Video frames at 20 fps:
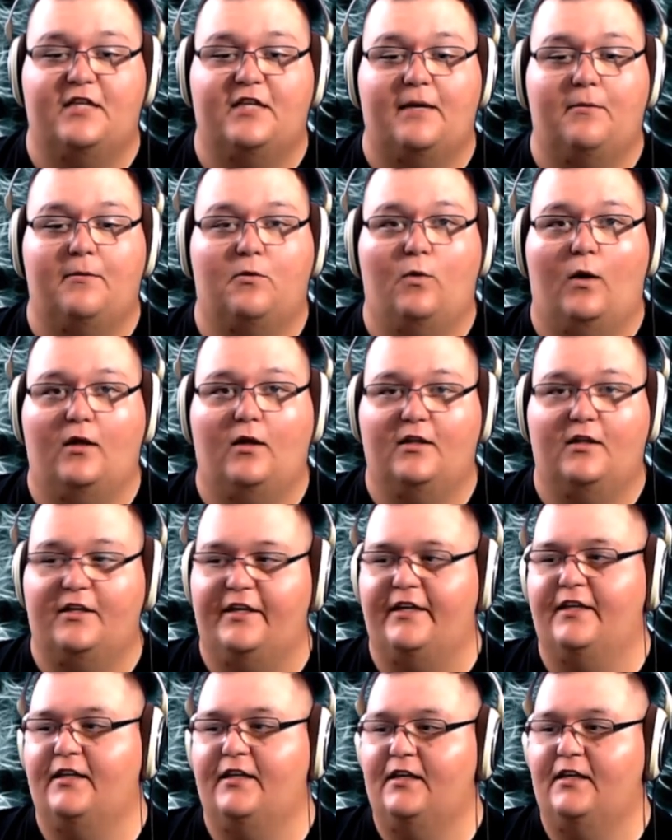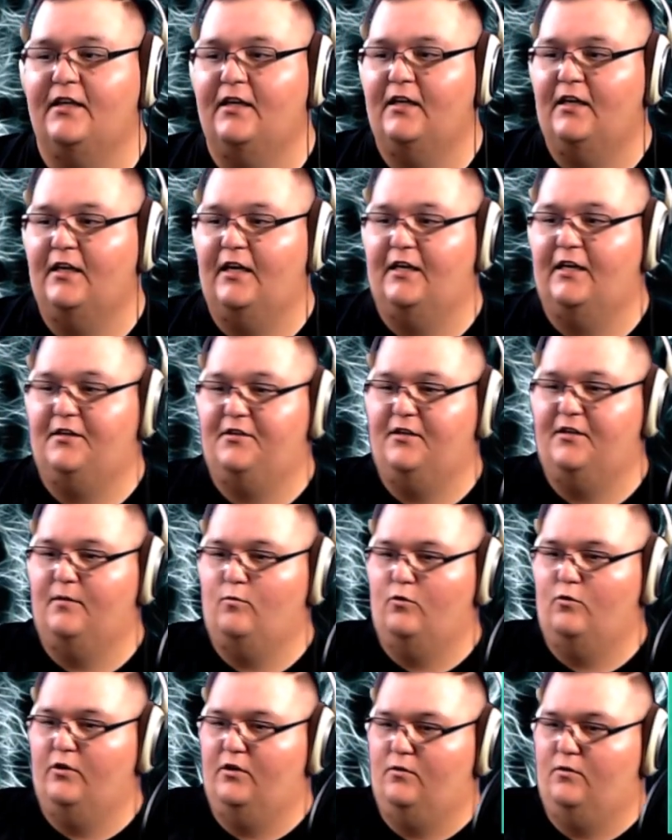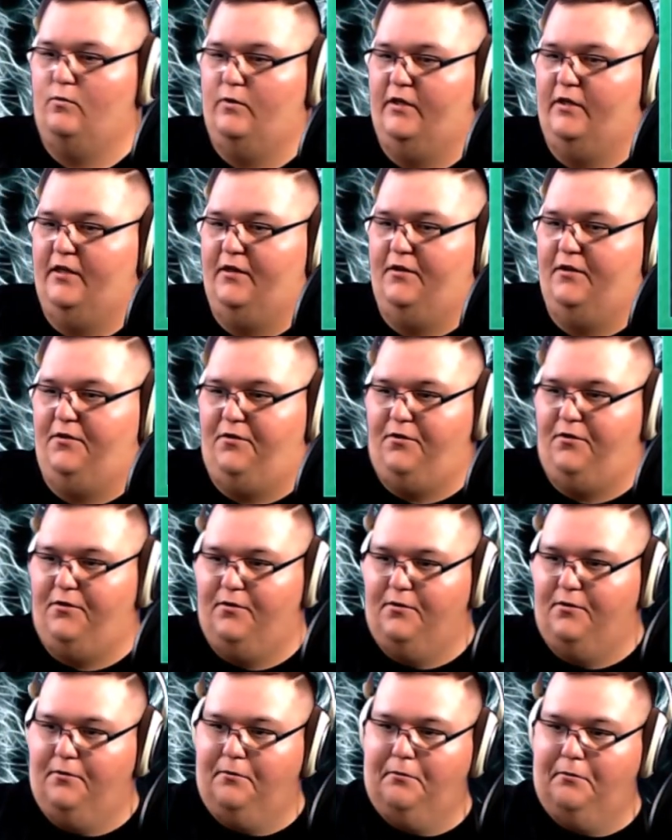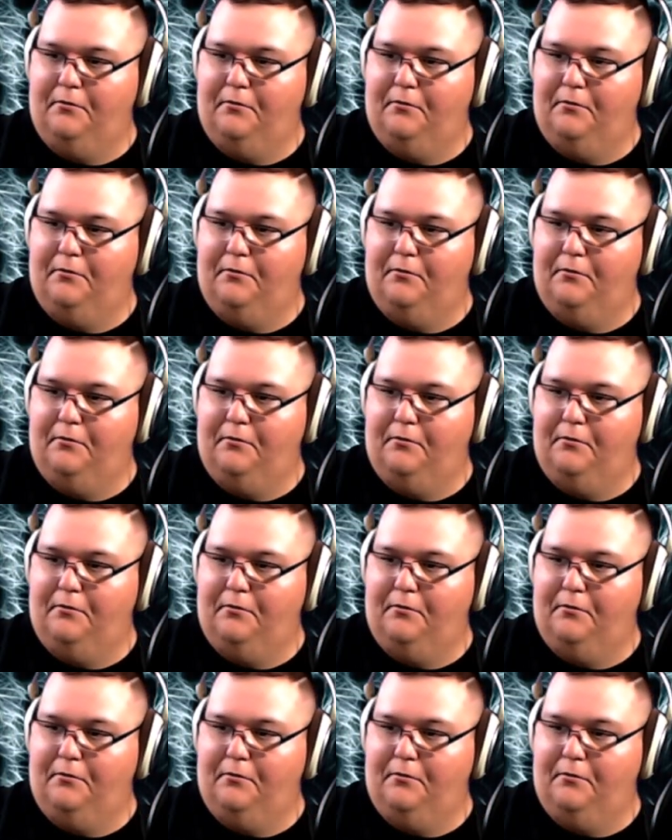the same quality as someone with